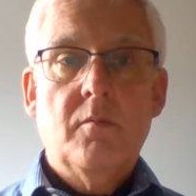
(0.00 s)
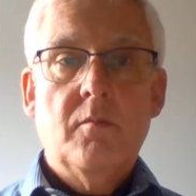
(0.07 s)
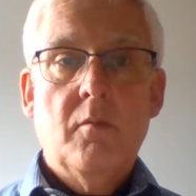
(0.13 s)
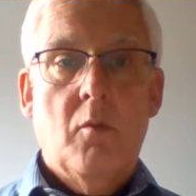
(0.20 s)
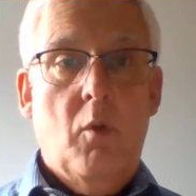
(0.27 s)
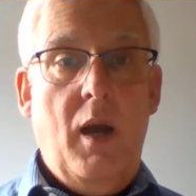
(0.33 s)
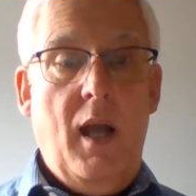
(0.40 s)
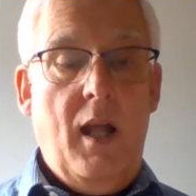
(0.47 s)

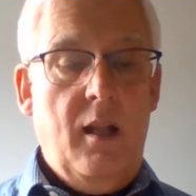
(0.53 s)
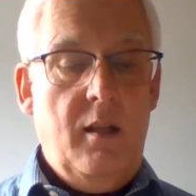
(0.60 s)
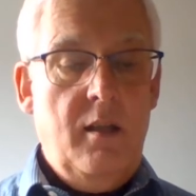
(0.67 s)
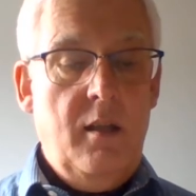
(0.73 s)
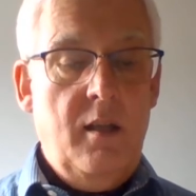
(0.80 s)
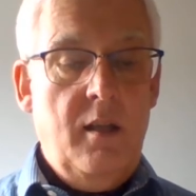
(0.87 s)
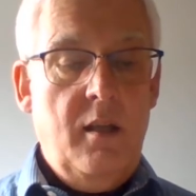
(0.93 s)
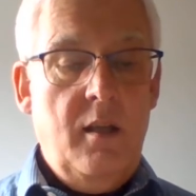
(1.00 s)
Well,
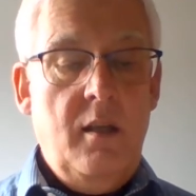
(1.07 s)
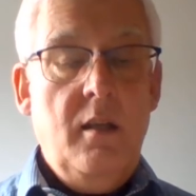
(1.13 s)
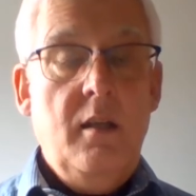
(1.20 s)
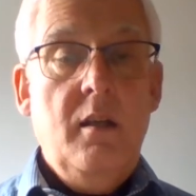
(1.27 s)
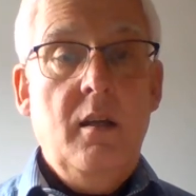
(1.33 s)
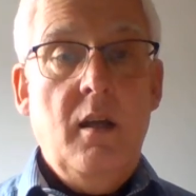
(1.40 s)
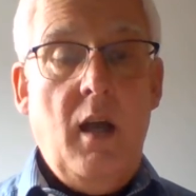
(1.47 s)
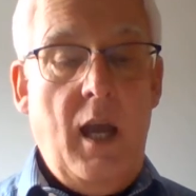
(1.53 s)

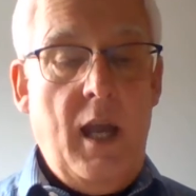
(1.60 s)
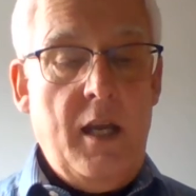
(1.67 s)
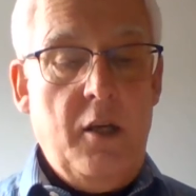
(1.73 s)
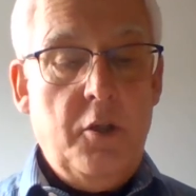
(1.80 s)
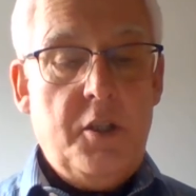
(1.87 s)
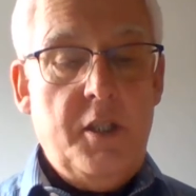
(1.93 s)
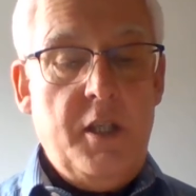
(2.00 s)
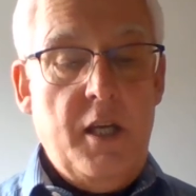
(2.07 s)
I
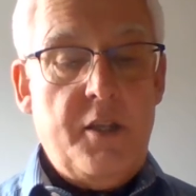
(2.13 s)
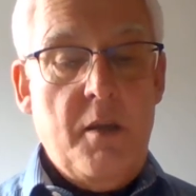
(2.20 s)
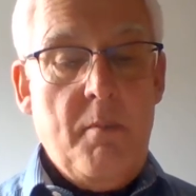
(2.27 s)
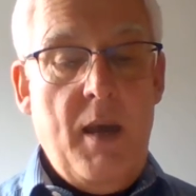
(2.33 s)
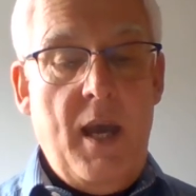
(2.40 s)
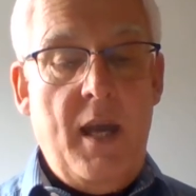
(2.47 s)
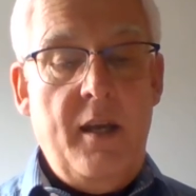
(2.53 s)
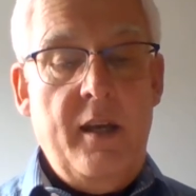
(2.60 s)
looked at the
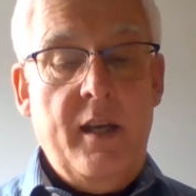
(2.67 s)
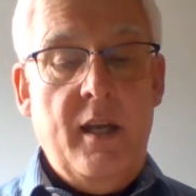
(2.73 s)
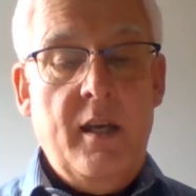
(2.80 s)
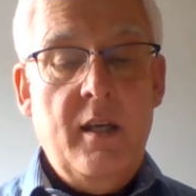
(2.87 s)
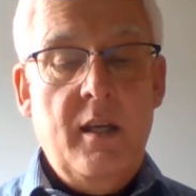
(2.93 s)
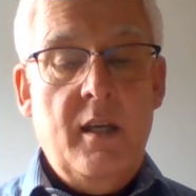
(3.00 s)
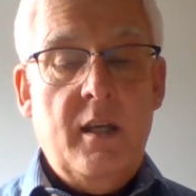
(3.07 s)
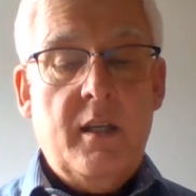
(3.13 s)
man in a
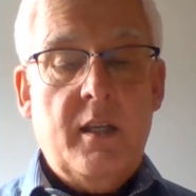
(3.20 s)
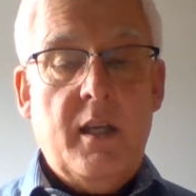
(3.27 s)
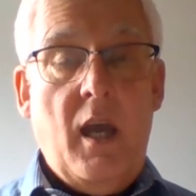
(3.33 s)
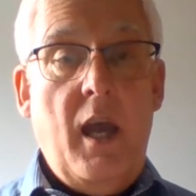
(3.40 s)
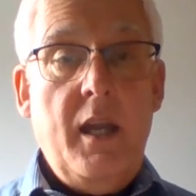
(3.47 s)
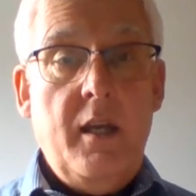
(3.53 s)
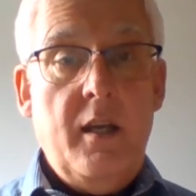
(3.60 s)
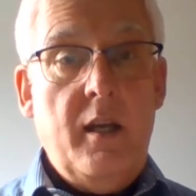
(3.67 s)

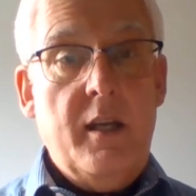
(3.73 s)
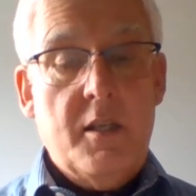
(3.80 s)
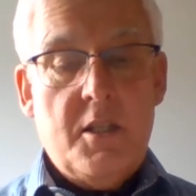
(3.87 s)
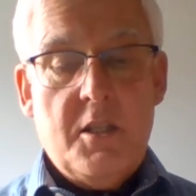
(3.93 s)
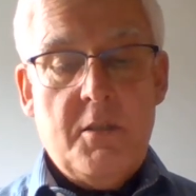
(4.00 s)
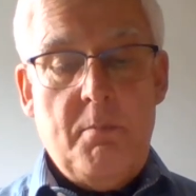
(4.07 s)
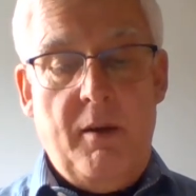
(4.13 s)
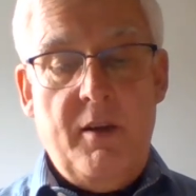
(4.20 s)
kindlier
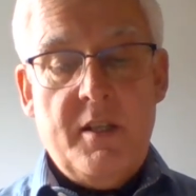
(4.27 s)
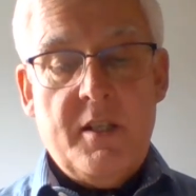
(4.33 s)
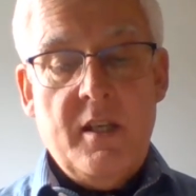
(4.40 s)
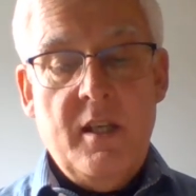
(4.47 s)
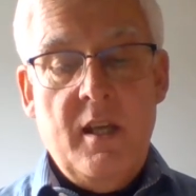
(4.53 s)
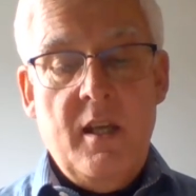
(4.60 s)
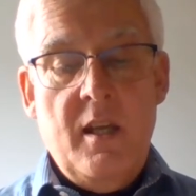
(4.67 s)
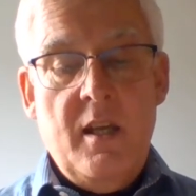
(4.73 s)
spirit
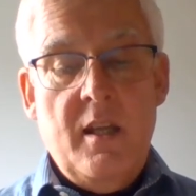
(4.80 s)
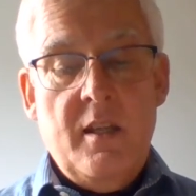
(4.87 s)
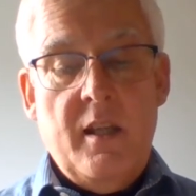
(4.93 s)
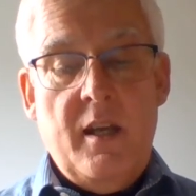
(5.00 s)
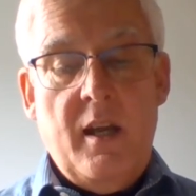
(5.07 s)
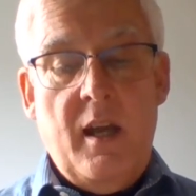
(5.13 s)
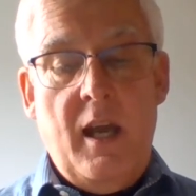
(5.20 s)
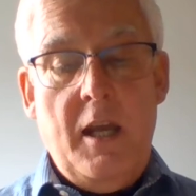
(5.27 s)

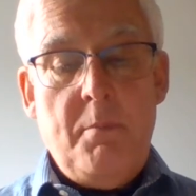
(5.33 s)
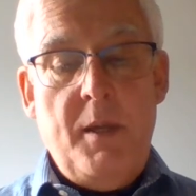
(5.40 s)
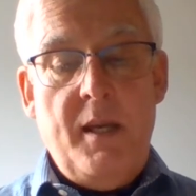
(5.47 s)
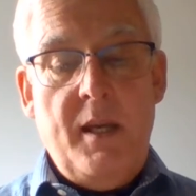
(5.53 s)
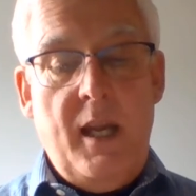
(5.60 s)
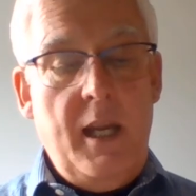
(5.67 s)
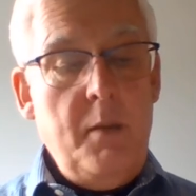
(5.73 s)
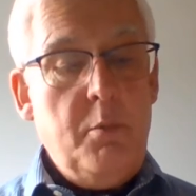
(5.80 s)
than I had
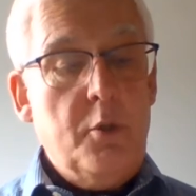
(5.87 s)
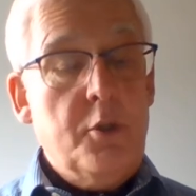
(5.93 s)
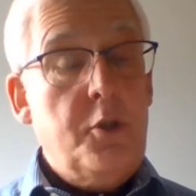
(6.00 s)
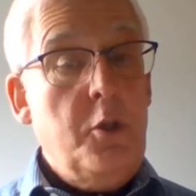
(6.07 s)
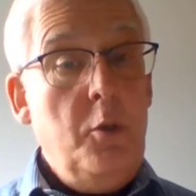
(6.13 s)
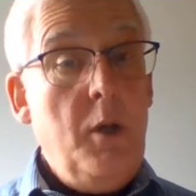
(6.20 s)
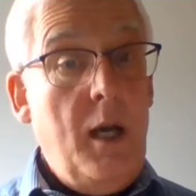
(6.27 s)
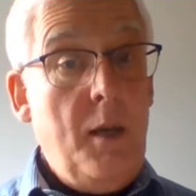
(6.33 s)
been able
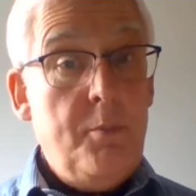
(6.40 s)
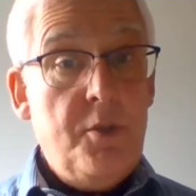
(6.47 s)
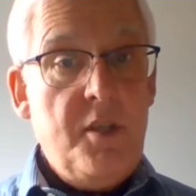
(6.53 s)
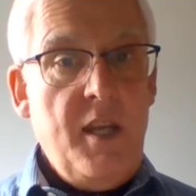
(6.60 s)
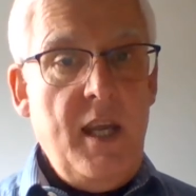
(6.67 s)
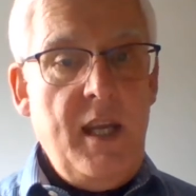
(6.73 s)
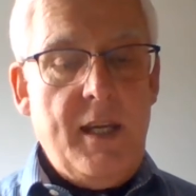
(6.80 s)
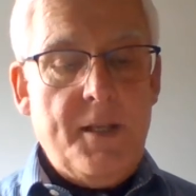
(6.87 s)
to up to
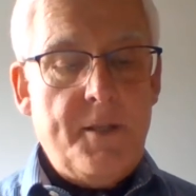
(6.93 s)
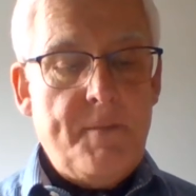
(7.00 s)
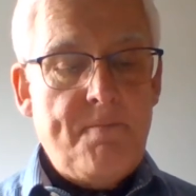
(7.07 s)
date.